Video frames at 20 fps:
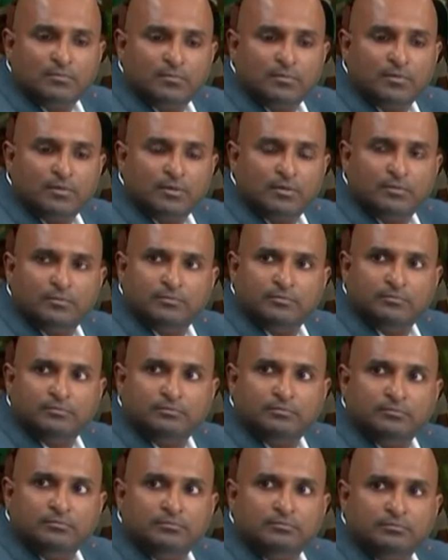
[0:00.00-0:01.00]

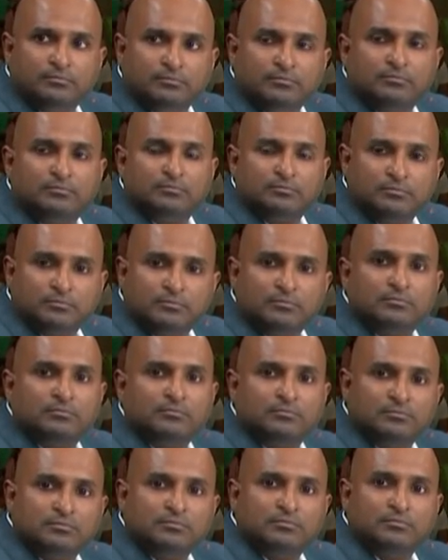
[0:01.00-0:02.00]

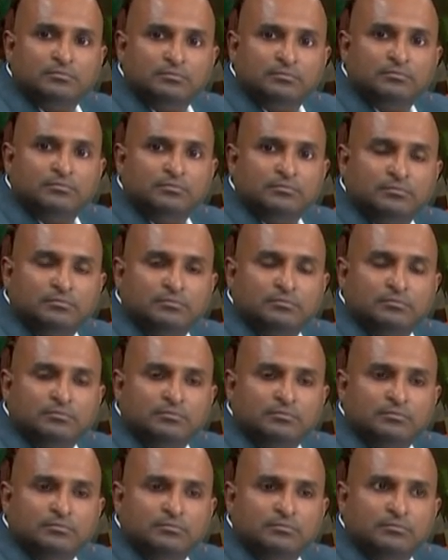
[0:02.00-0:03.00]

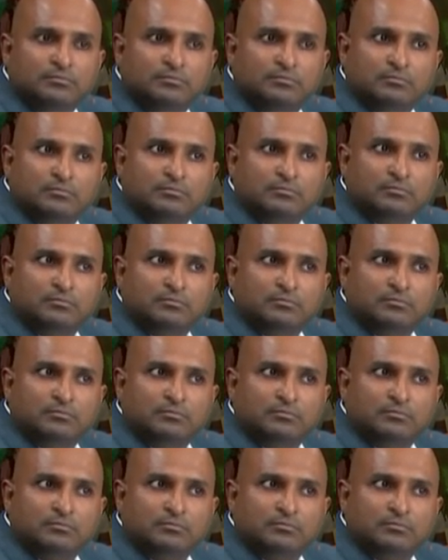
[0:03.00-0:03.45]
This person isn't speaking.